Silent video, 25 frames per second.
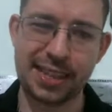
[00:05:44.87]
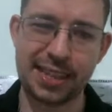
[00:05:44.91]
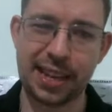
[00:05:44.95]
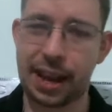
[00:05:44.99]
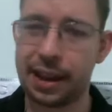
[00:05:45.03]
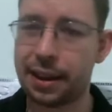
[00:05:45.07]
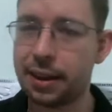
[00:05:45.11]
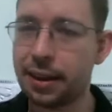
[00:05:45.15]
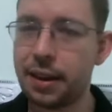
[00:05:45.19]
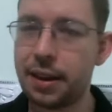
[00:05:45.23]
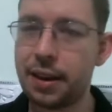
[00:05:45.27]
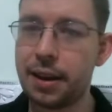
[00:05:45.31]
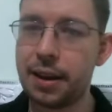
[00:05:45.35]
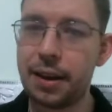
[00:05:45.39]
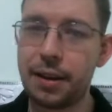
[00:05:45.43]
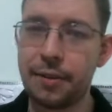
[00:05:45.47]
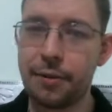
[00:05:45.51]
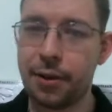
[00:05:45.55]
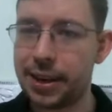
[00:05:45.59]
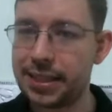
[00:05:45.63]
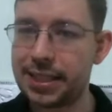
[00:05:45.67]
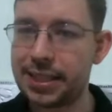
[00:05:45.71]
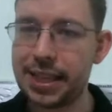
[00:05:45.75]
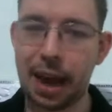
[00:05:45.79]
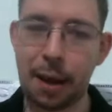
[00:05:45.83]
Like, for
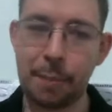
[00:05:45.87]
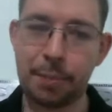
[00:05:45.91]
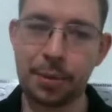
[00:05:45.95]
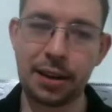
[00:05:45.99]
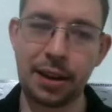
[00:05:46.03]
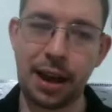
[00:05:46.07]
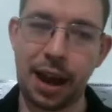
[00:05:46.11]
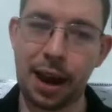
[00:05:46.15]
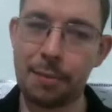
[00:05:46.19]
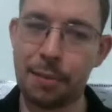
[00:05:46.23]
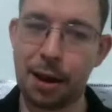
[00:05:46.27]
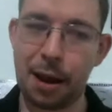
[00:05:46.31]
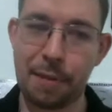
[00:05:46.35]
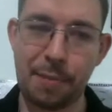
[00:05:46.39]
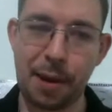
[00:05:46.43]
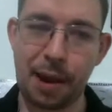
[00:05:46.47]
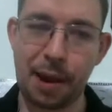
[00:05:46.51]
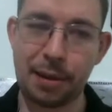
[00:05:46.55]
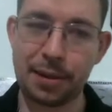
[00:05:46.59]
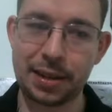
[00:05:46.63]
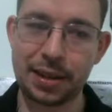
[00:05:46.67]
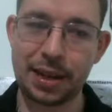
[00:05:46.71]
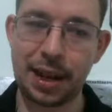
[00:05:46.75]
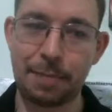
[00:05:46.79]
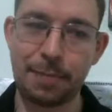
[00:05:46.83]
example, a knight might be
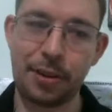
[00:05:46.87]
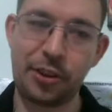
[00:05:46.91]
able to come